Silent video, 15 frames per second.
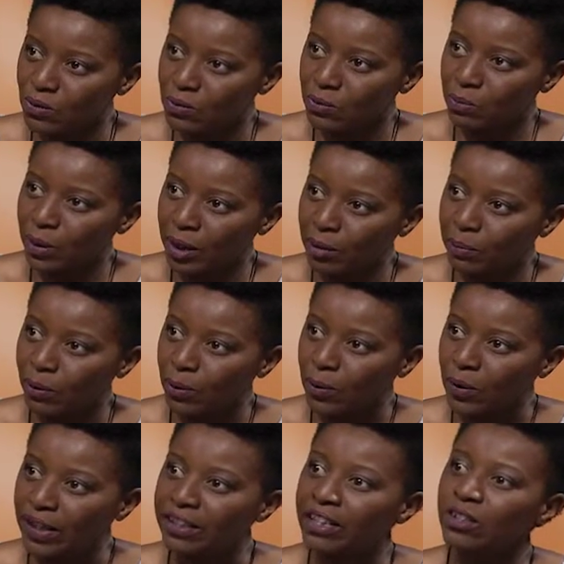to
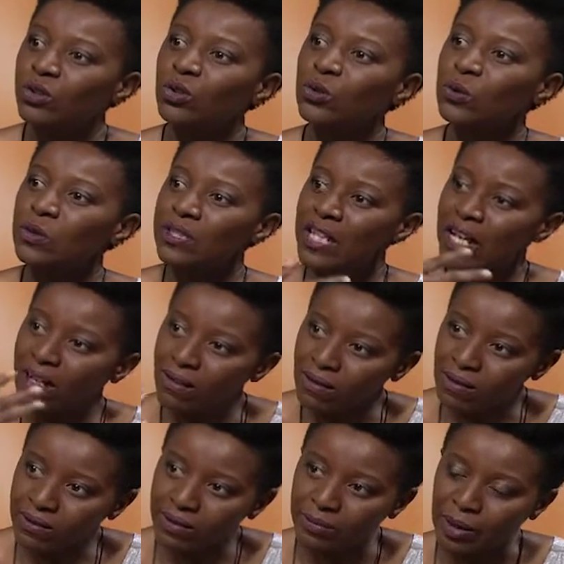people and then you
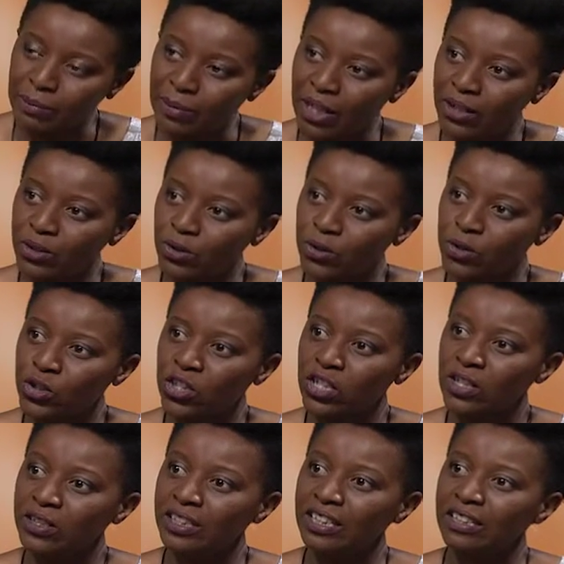tell them about your
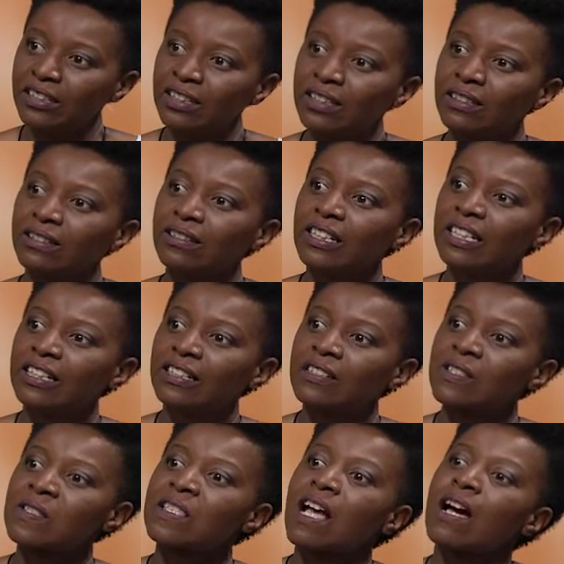journey, and then
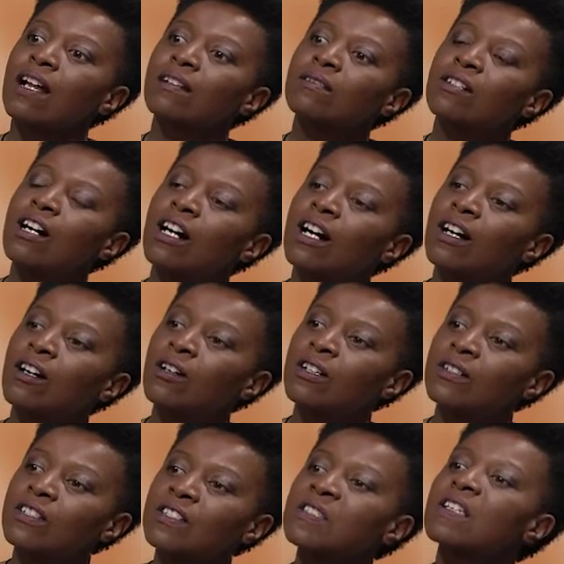does that
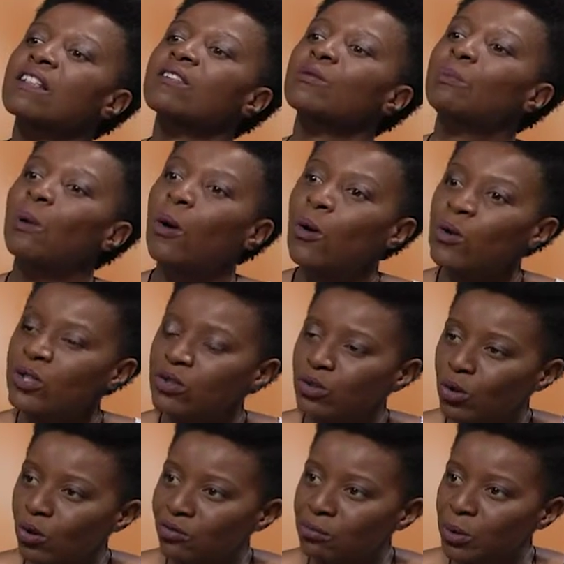uh, is that the
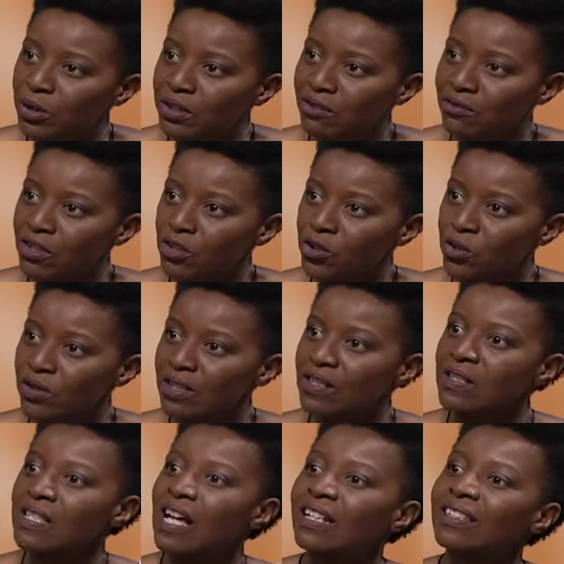point of motivation?
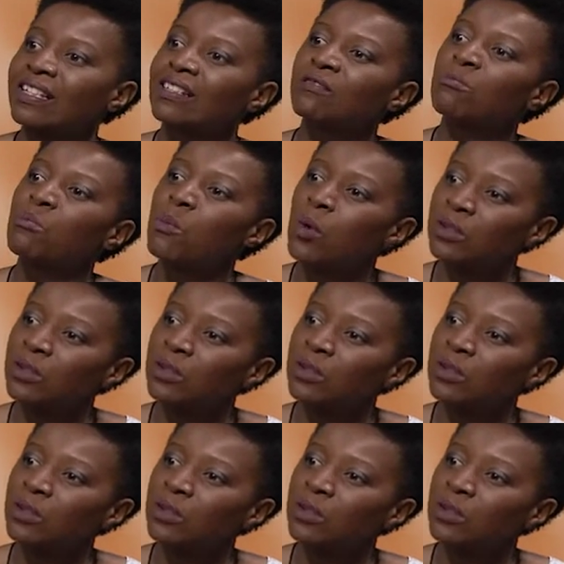Does that then